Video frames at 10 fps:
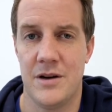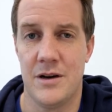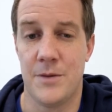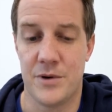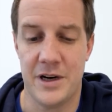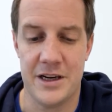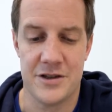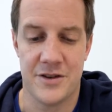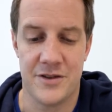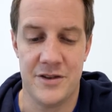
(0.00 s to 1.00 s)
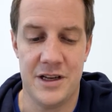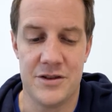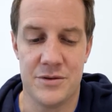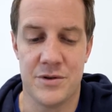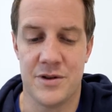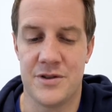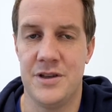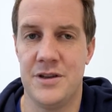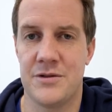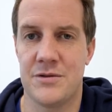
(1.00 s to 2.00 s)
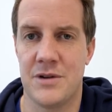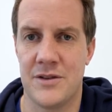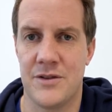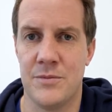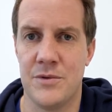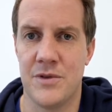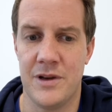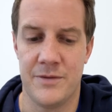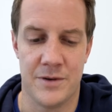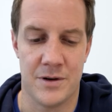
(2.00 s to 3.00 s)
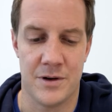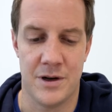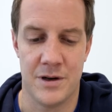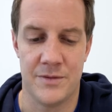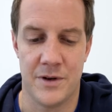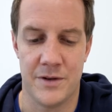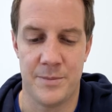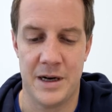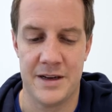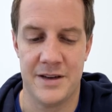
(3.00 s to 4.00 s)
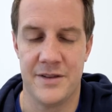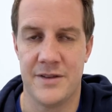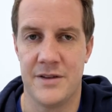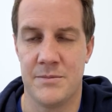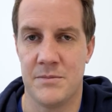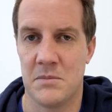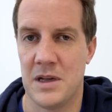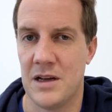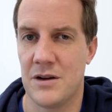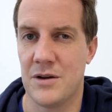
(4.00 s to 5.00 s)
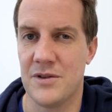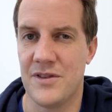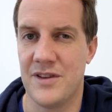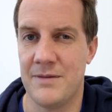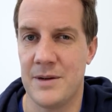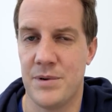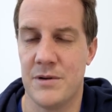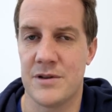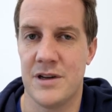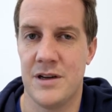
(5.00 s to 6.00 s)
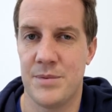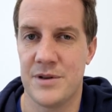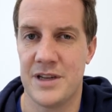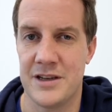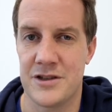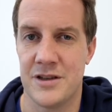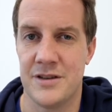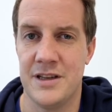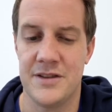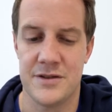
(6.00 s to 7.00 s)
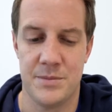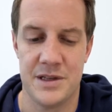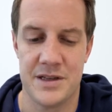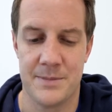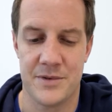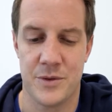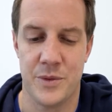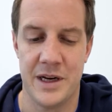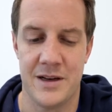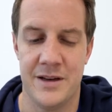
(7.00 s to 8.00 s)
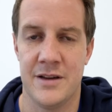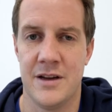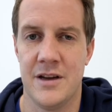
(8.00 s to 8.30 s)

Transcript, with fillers: Operations need to continue to run smoothly for all involved parties. Mm. Cost-saving pot uh, potential needs to be tapped quickly